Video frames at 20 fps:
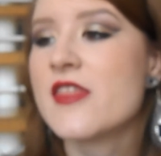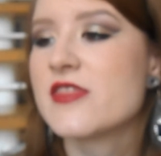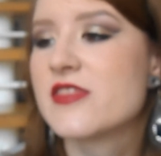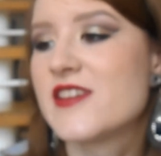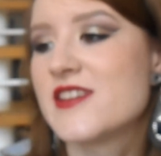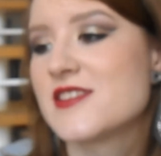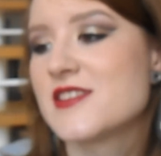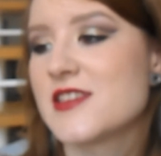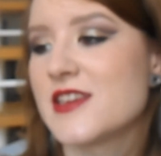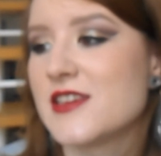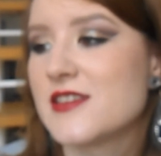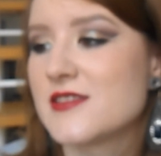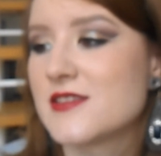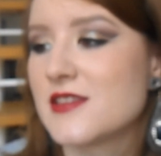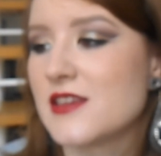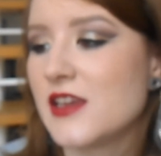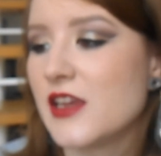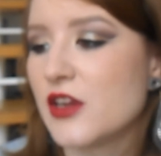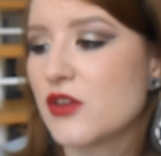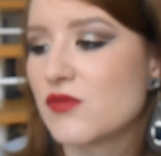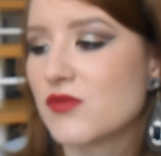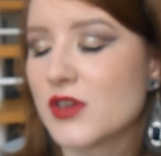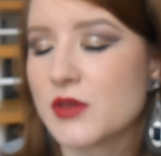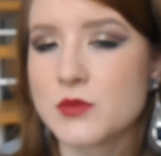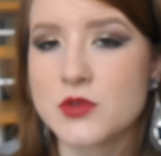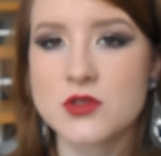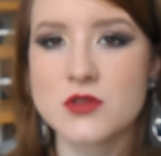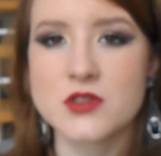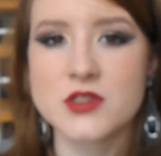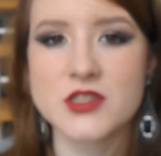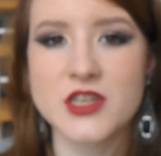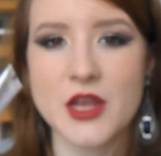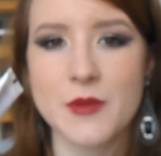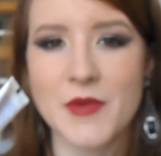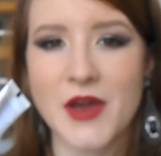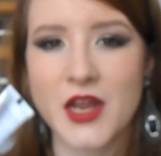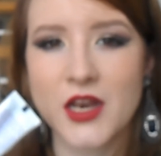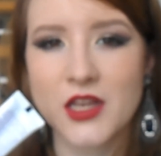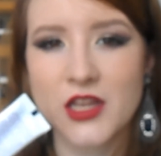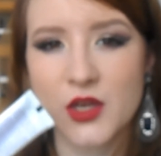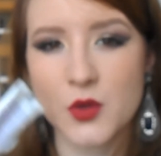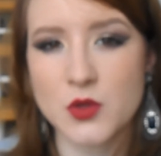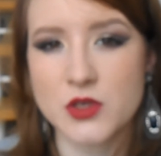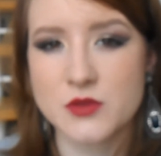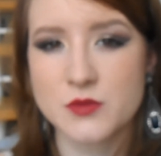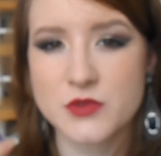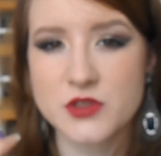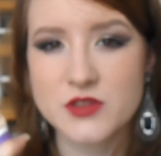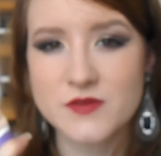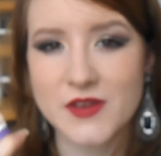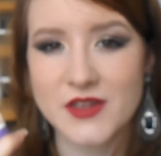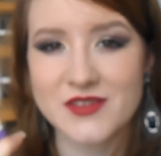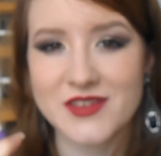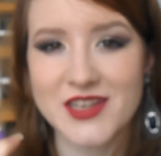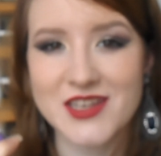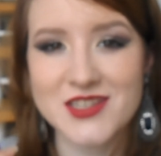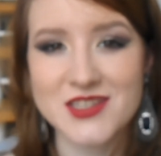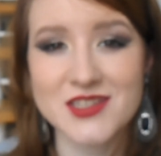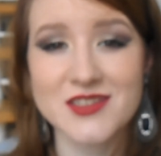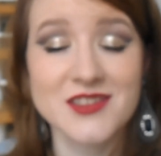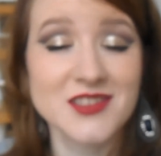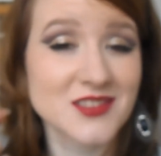This is the Rimmel Stay Matte Liquid Mousse foundation.